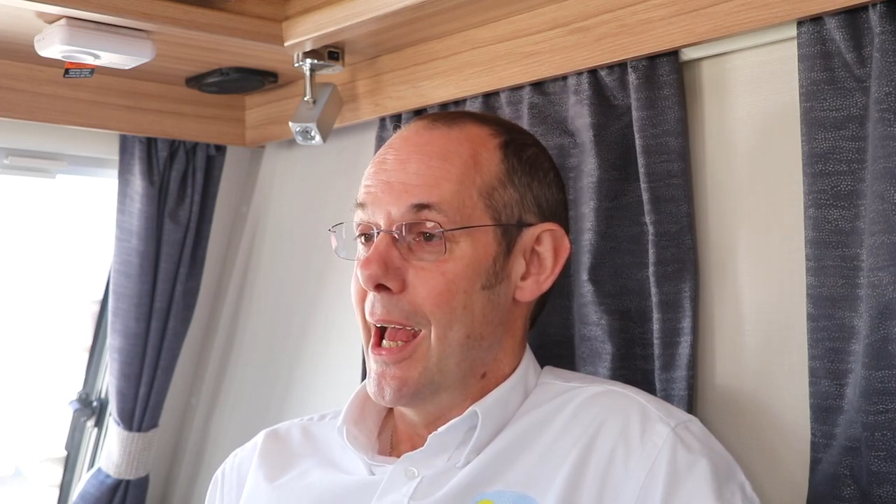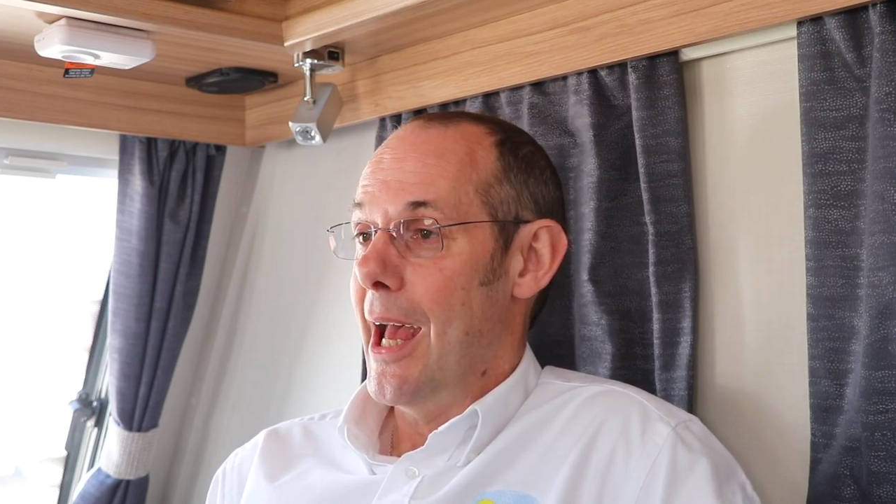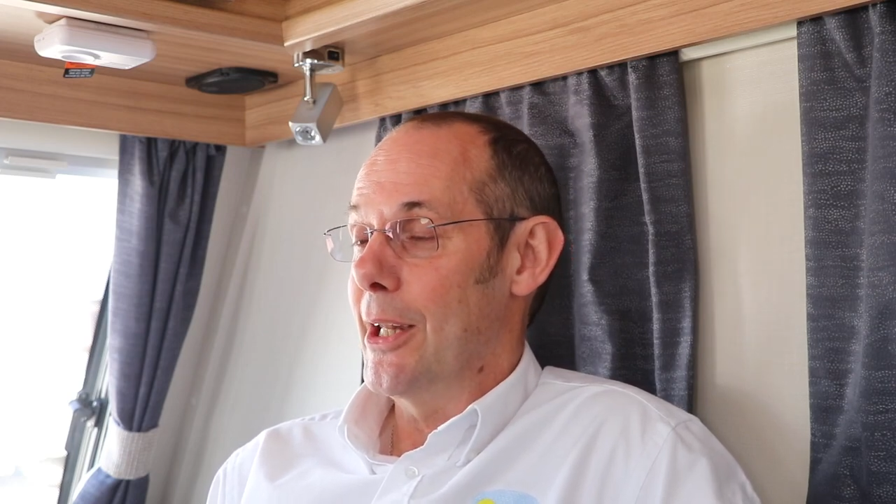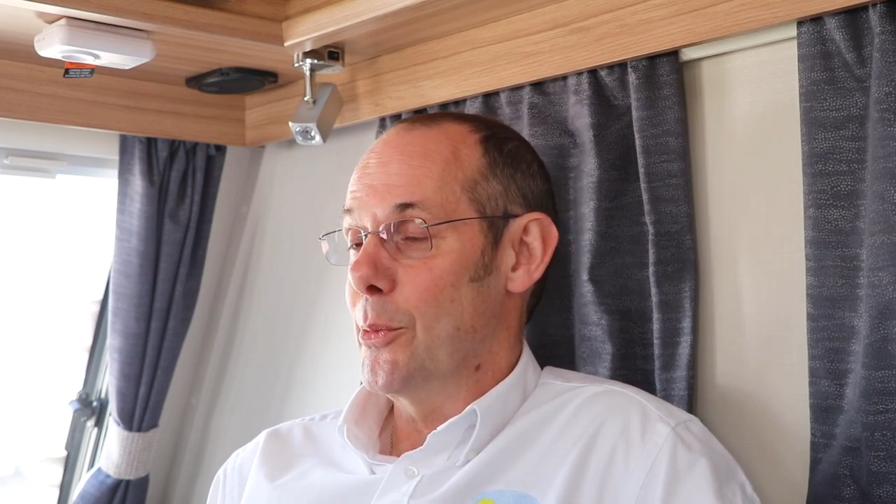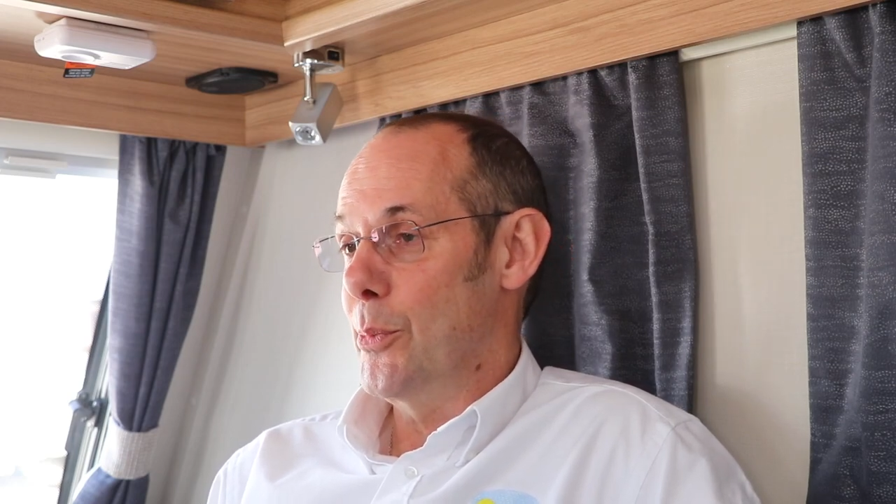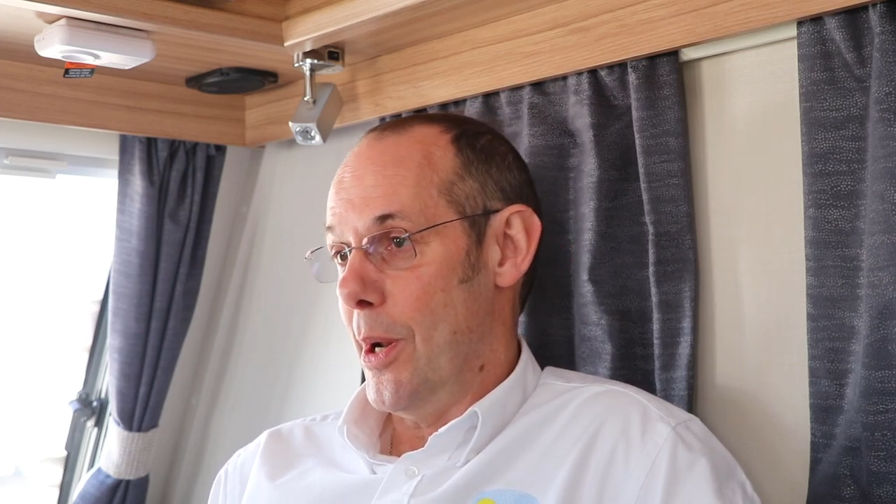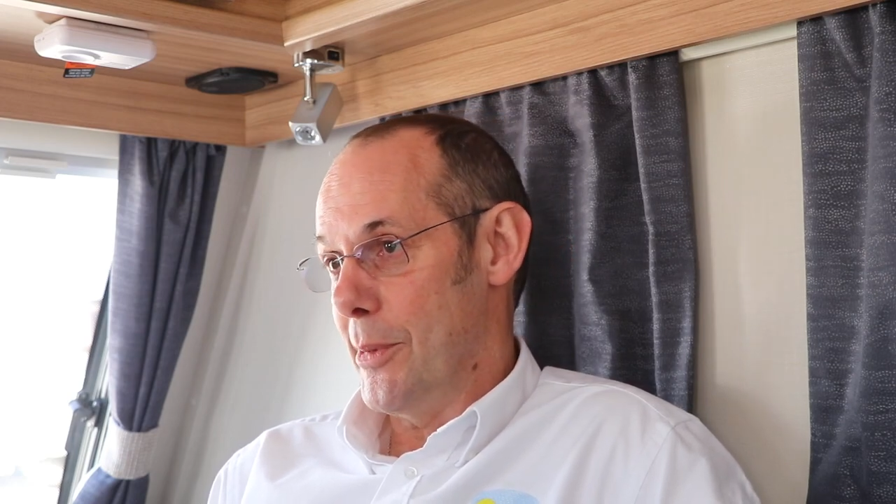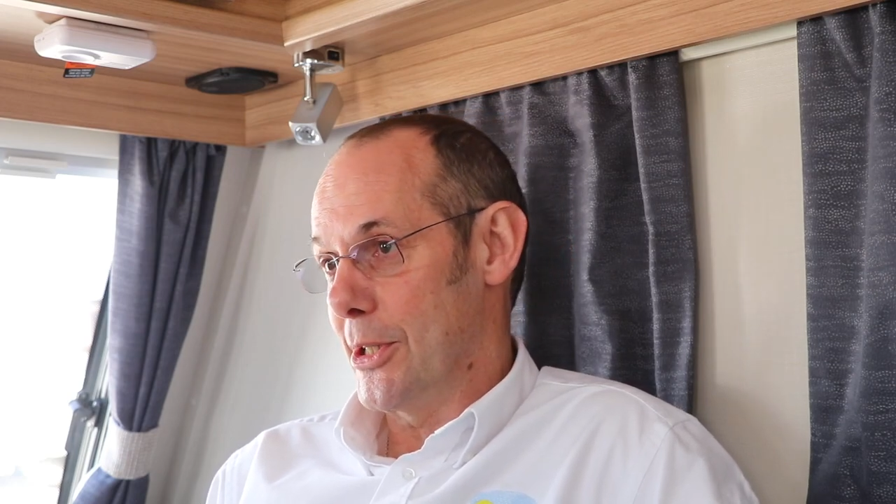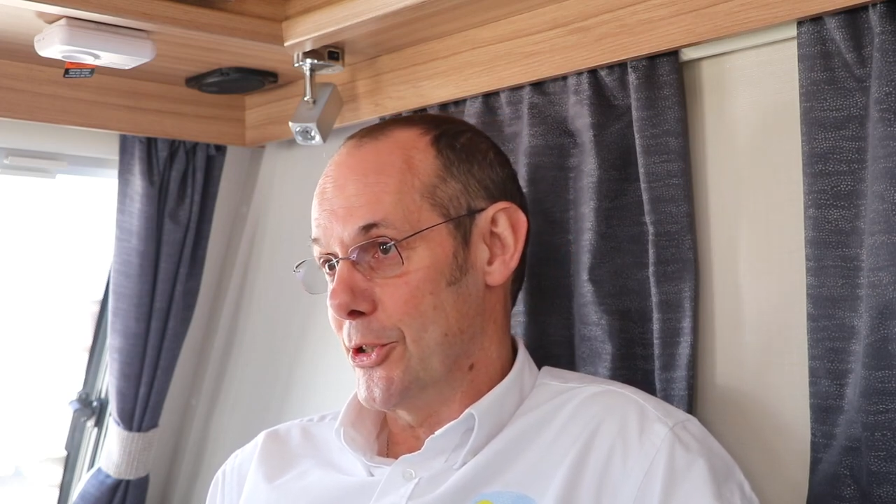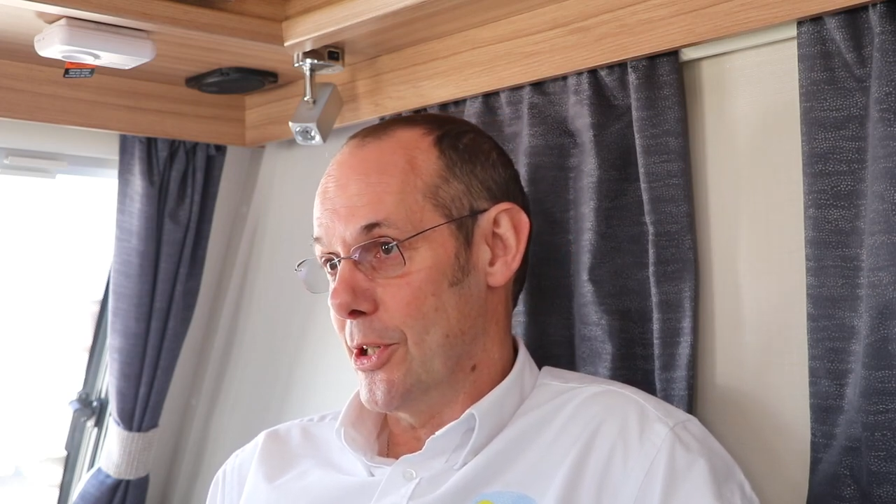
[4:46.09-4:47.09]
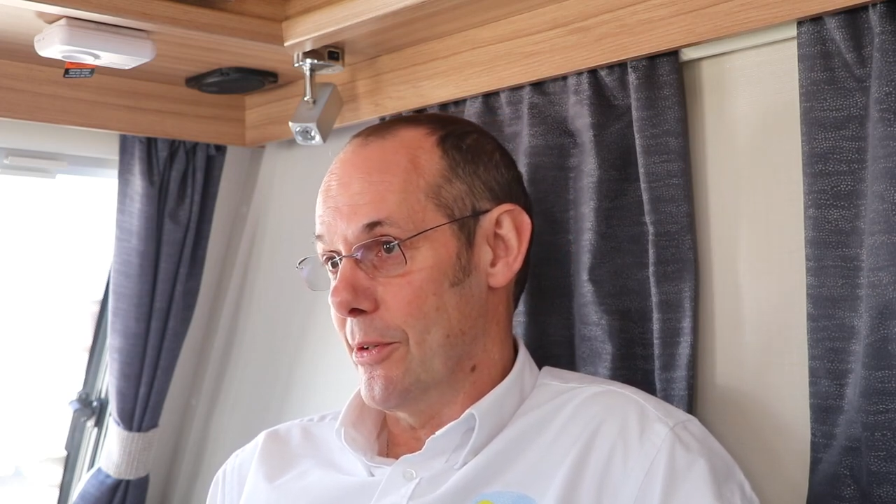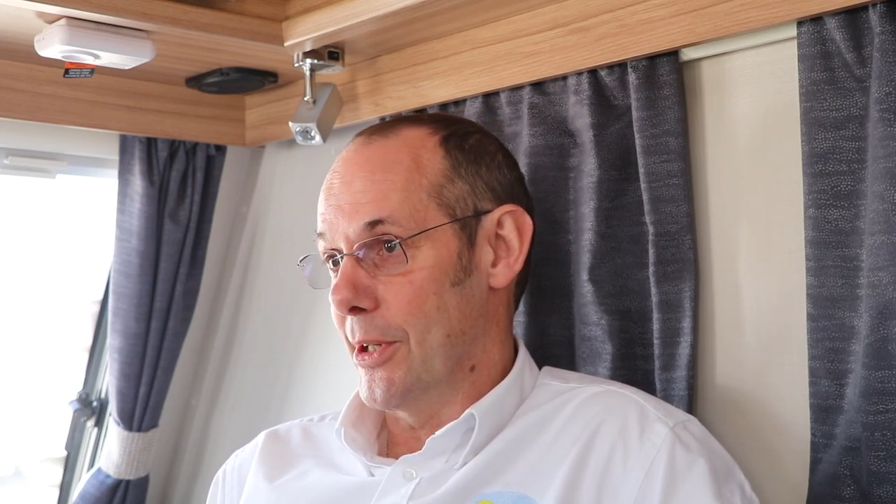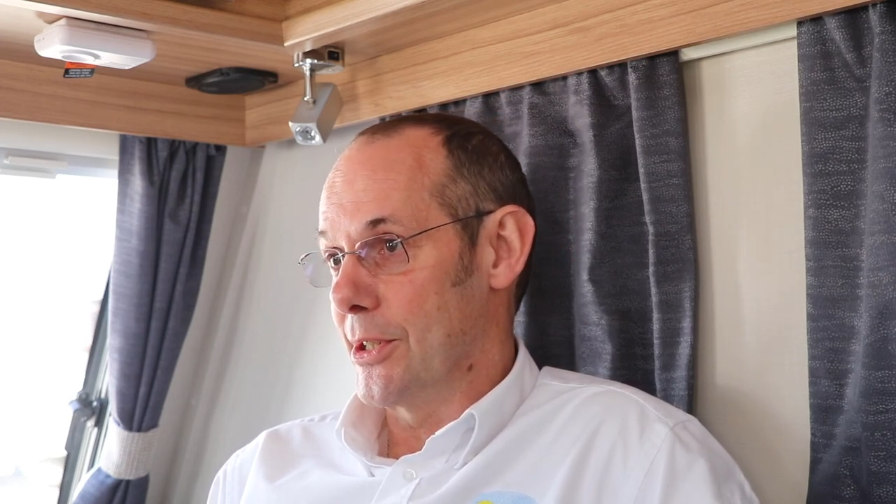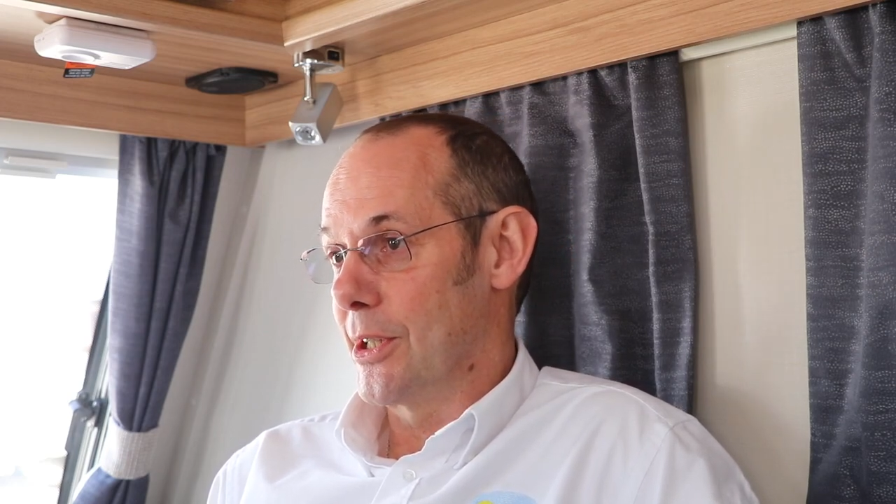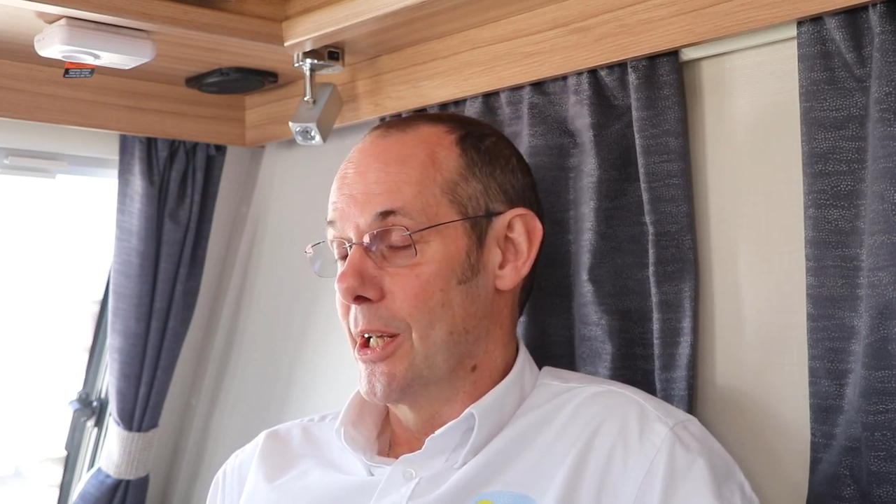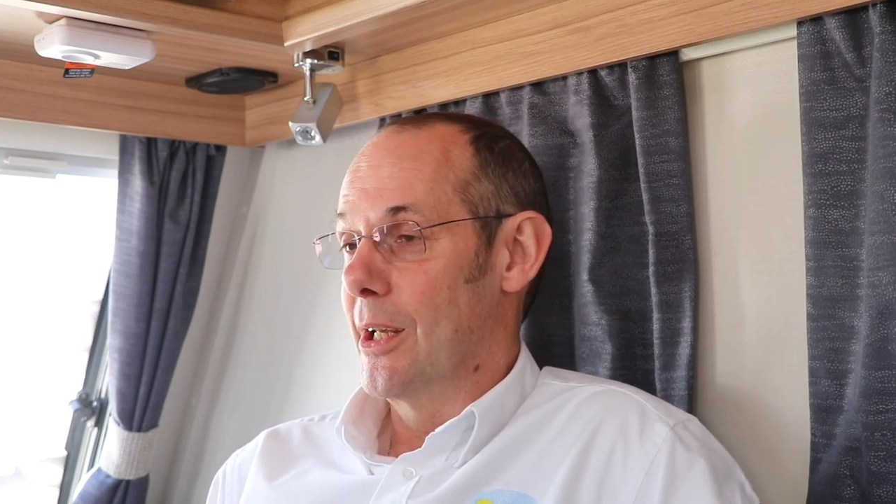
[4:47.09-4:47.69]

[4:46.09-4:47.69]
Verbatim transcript: and the premier service.